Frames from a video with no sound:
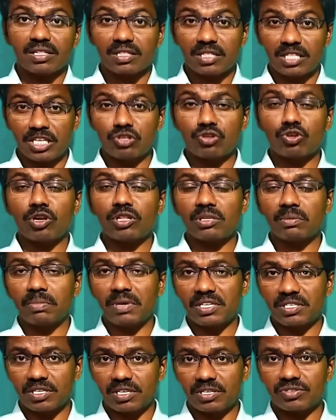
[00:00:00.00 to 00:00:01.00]
These are all the
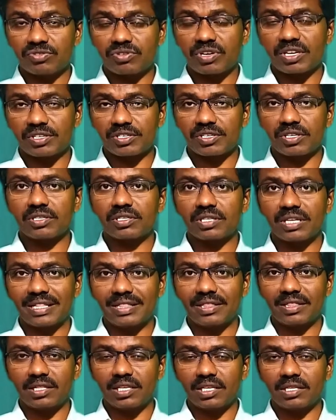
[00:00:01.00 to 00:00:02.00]
basic structures
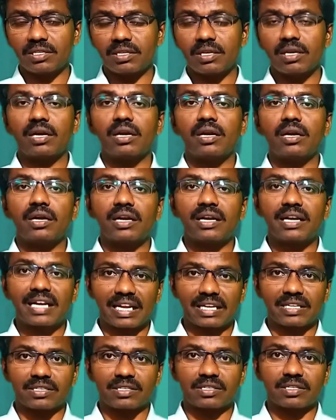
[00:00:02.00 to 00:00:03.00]
in this
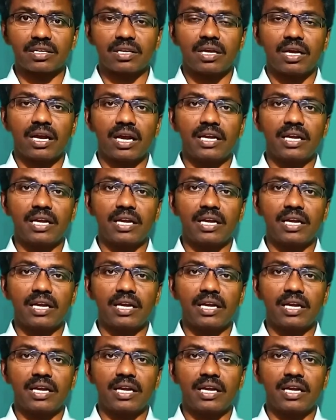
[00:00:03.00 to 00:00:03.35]
tense,